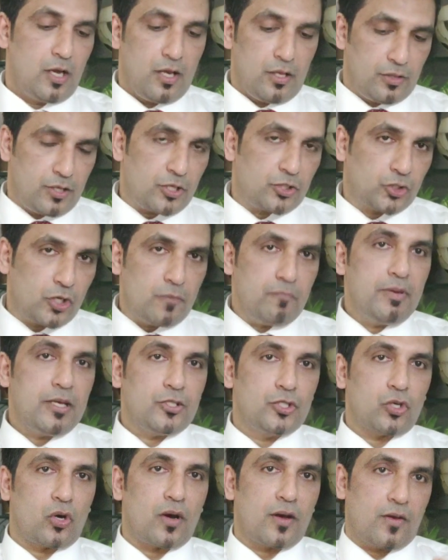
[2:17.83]
There should be a
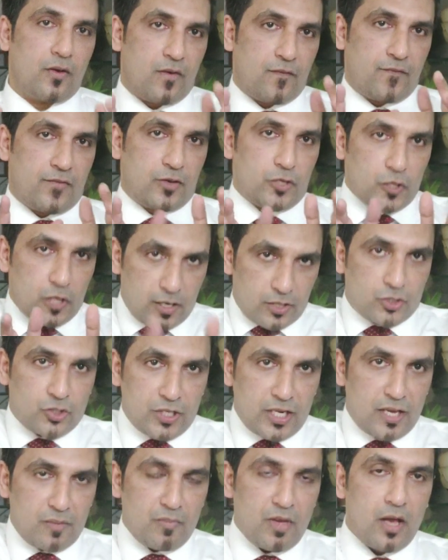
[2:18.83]
joy of
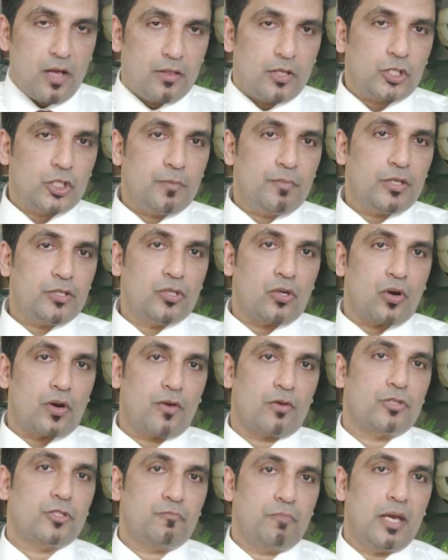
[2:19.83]
listening, there should be a joy
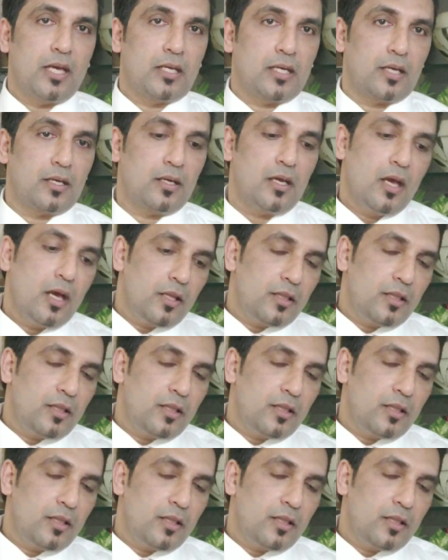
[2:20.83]
of speaking.